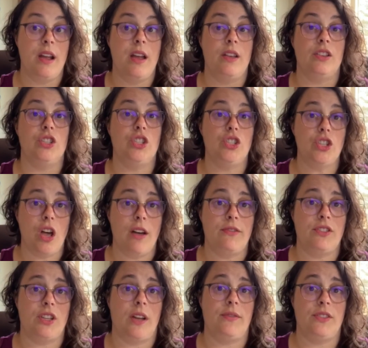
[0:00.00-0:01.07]
Soft,
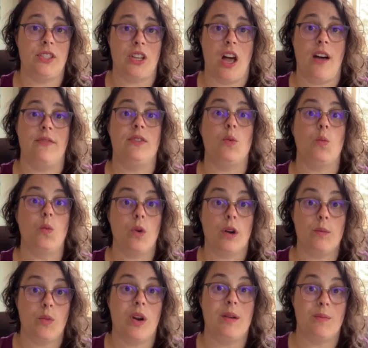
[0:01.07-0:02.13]
soft, soft, warm,
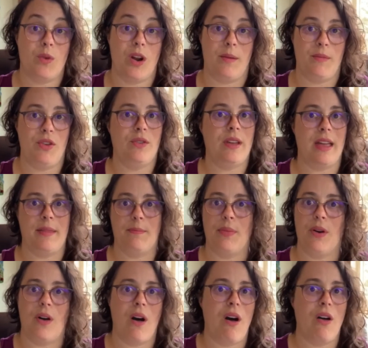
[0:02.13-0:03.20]
warm, warm. You get
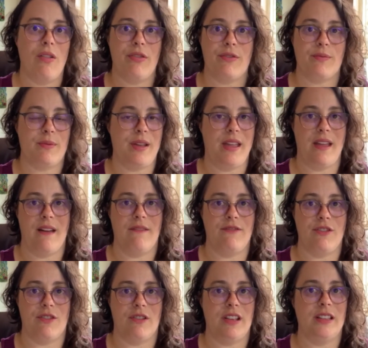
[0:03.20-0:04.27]
all 3 of
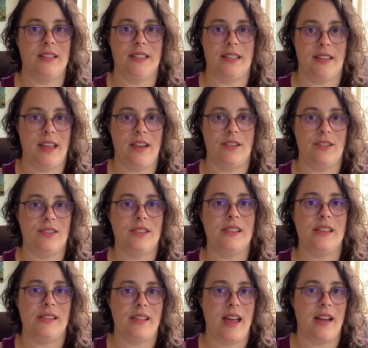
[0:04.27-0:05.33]
your insulators
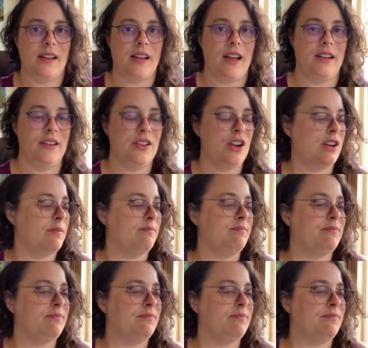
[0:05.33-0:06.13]
in that kind of yarn.